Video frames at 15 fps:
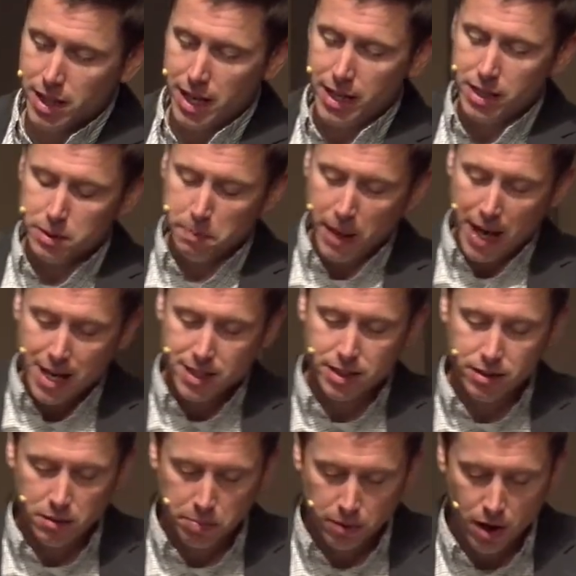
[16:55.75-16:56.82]
that he's
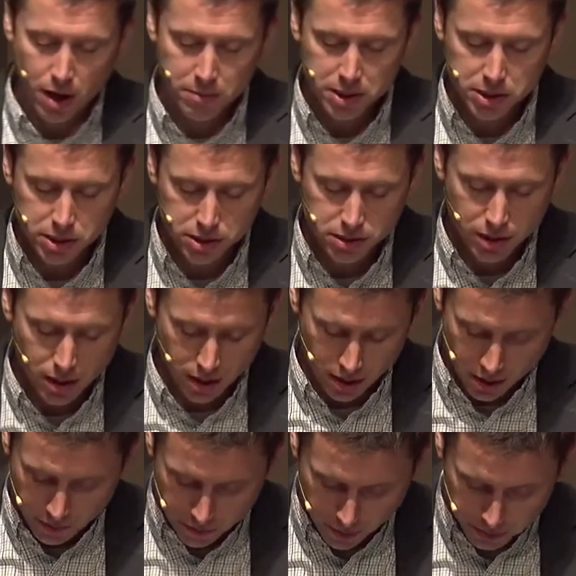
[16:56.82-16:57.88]
passing the promise
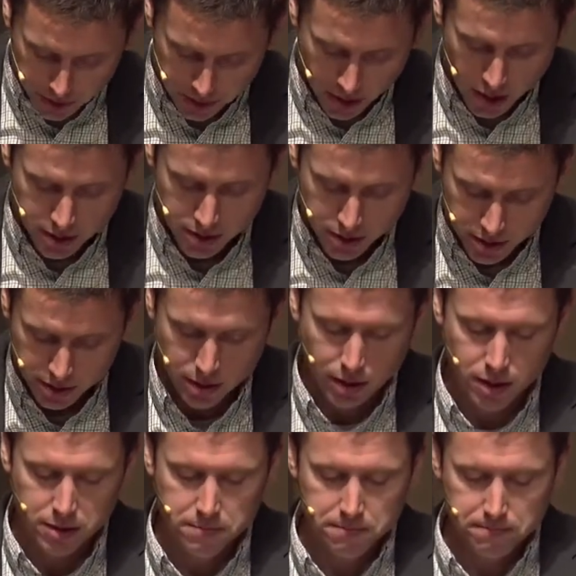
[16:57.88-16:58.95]
from son to
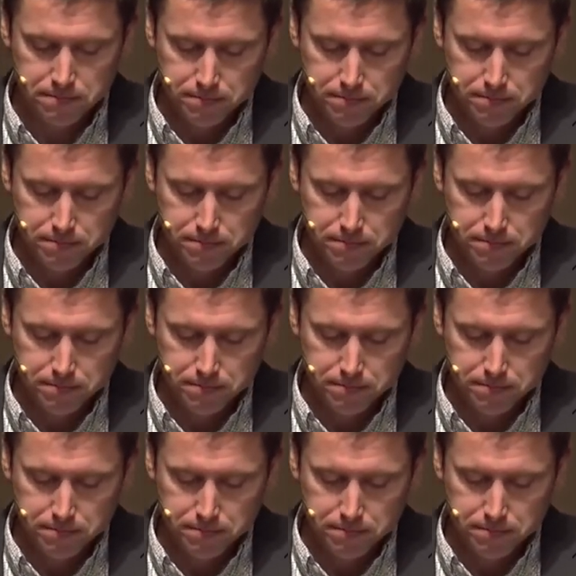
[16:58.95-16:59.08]
son,